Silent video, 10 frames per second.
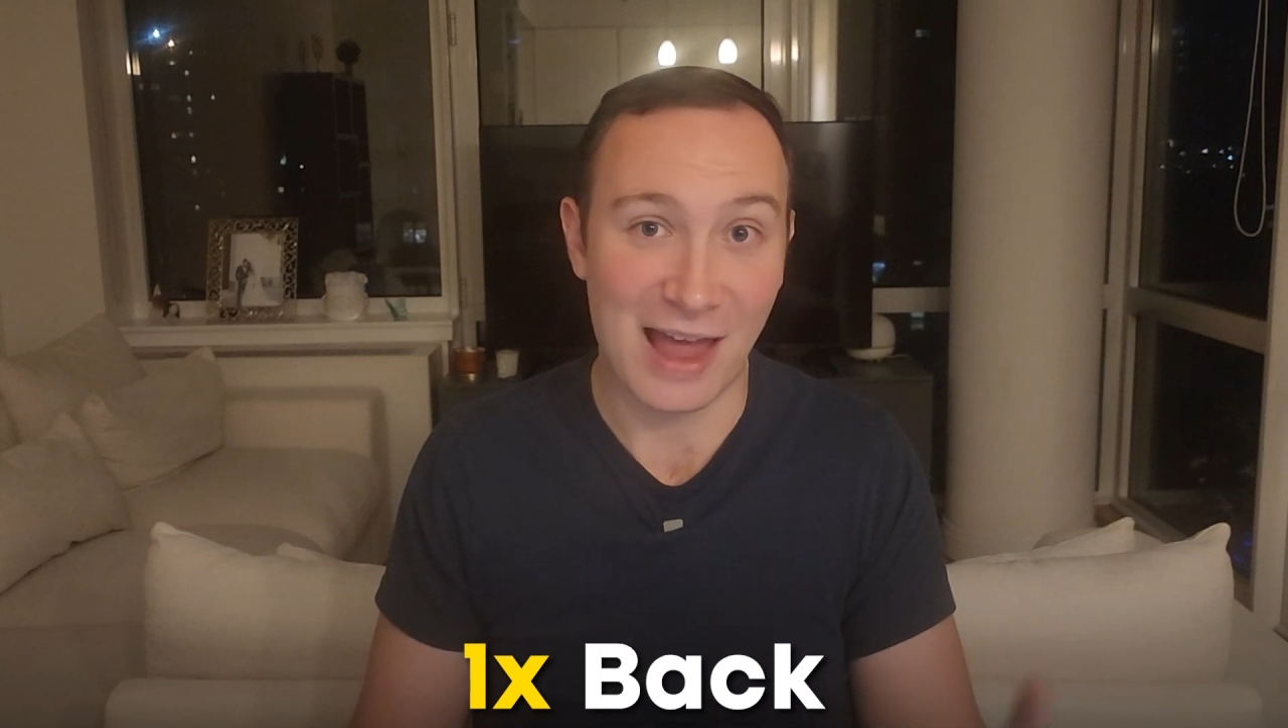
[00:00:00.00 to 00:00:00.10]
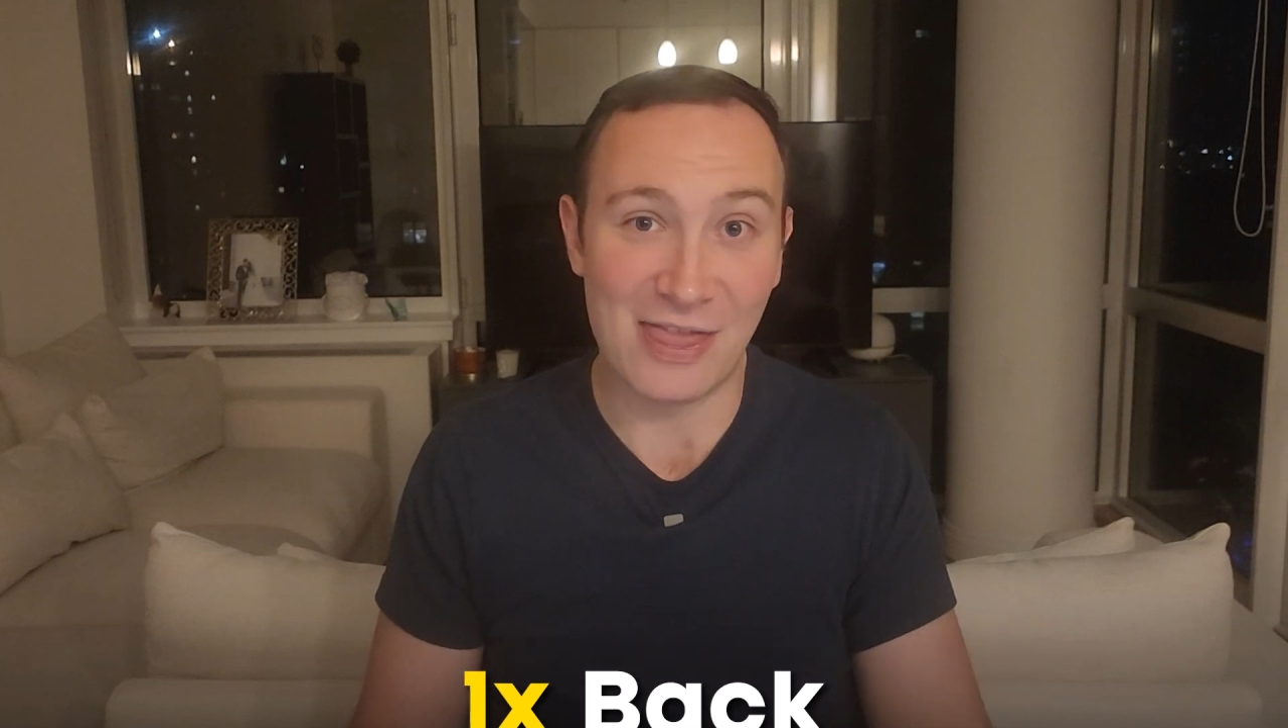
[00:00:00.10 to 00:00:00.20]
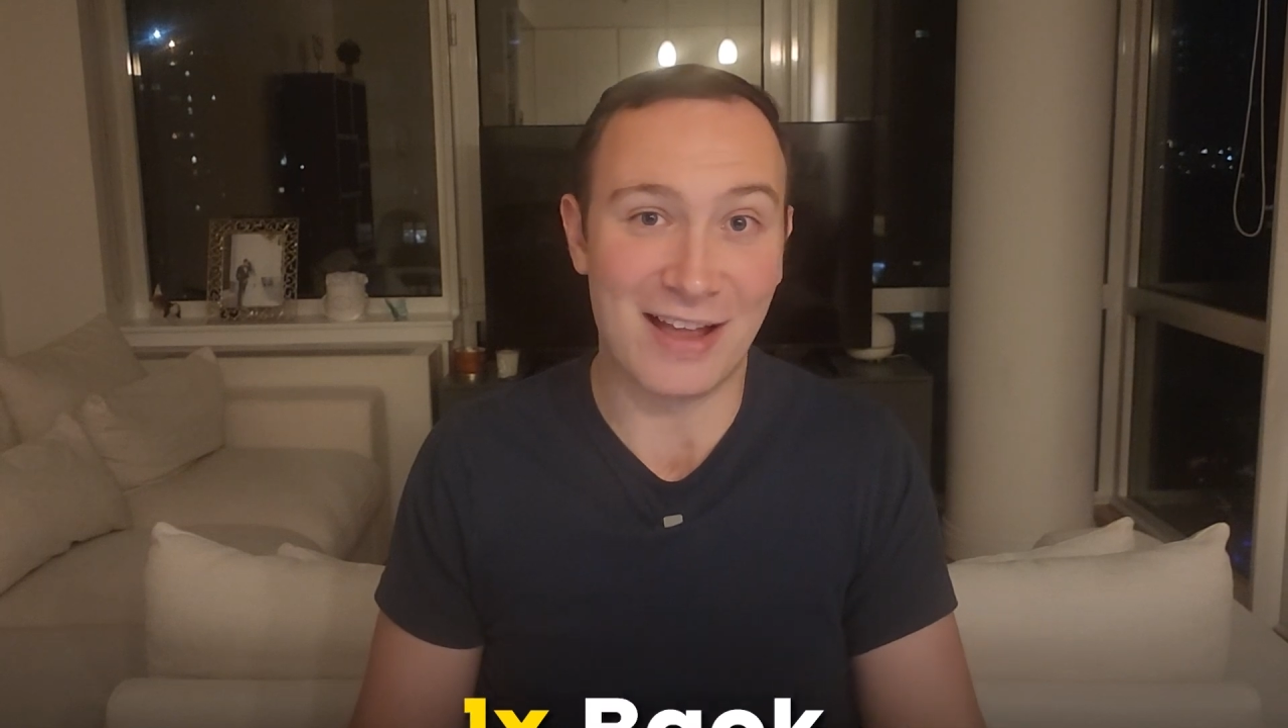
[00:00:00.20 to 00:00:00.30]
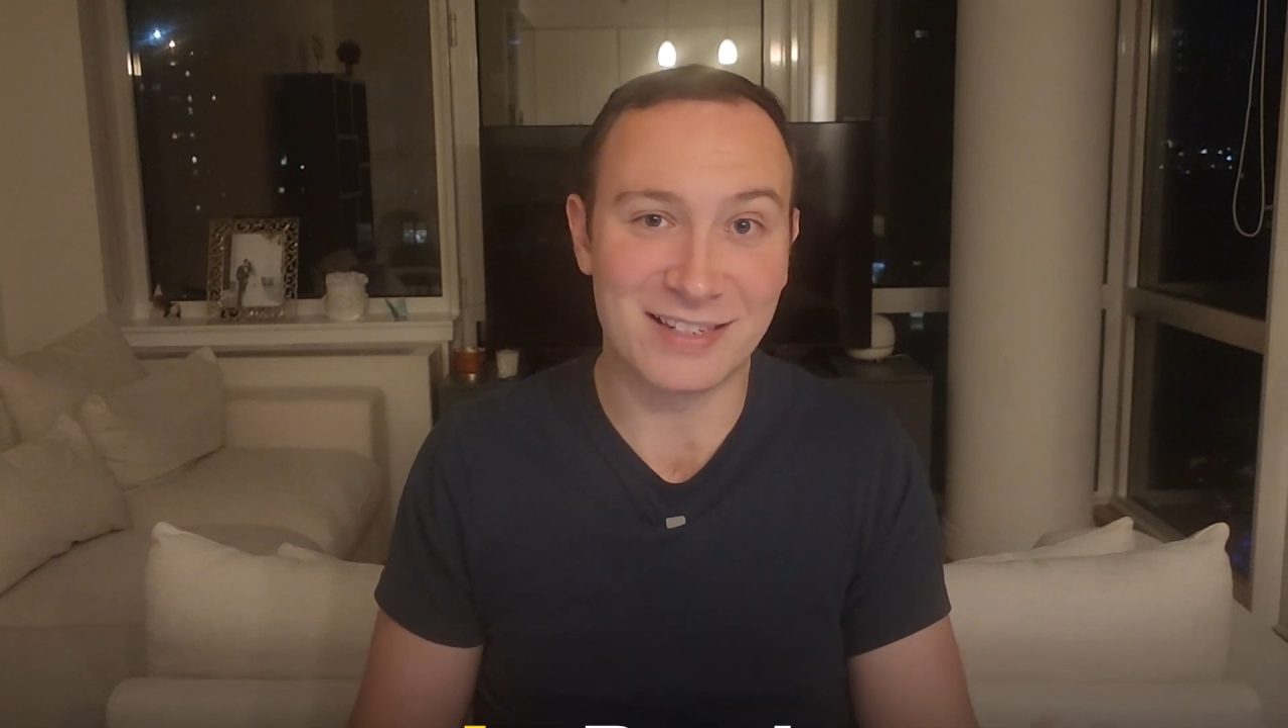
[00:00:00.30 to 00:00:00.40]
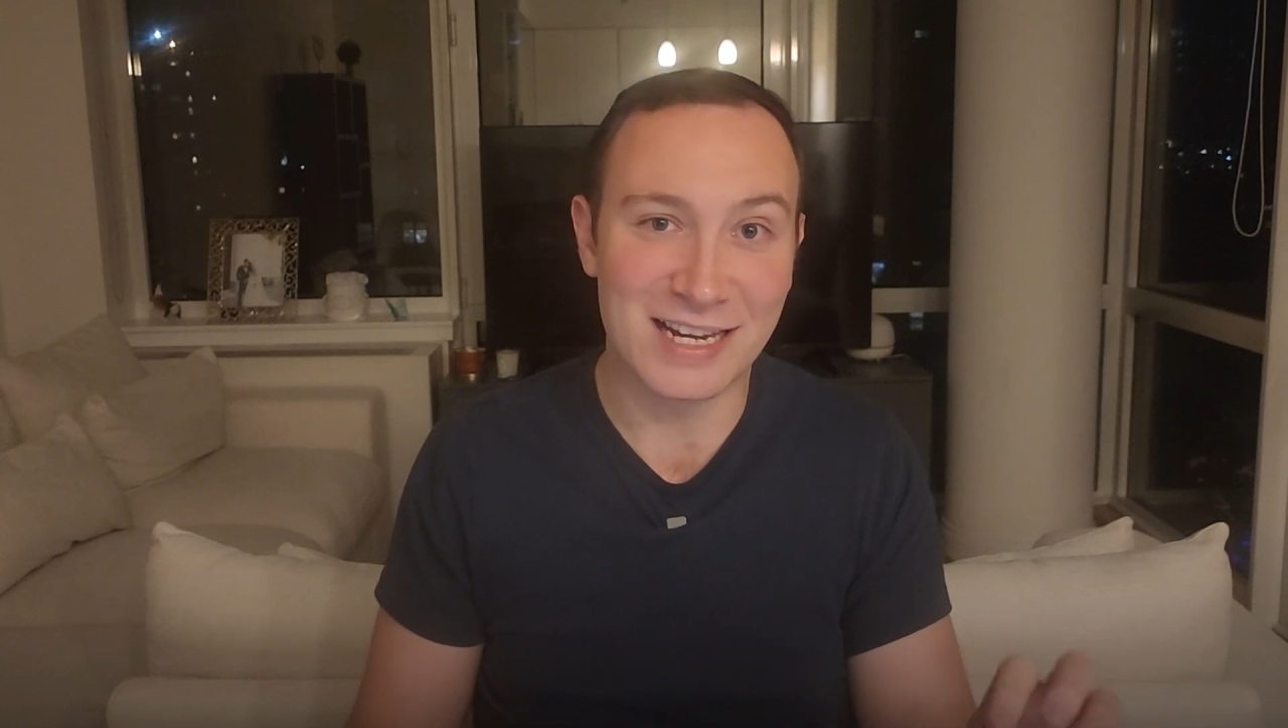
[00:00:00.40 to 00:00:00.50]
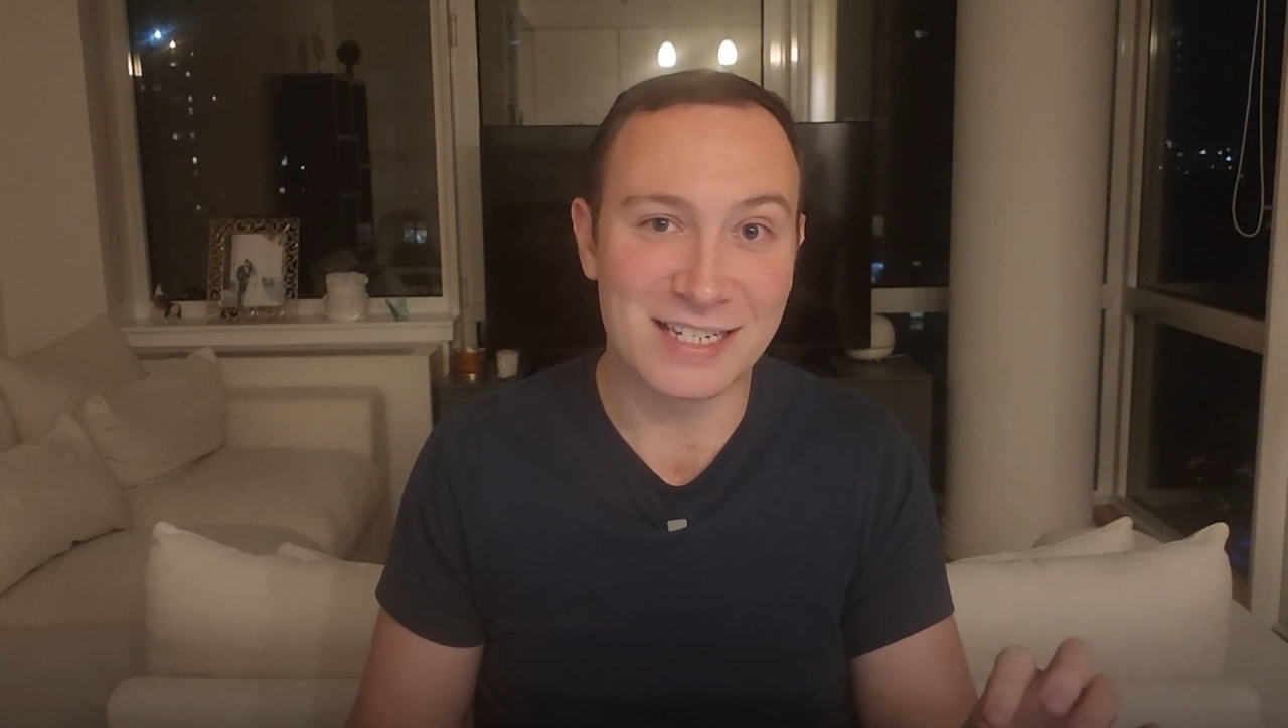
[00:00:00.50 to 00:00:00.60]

And that's a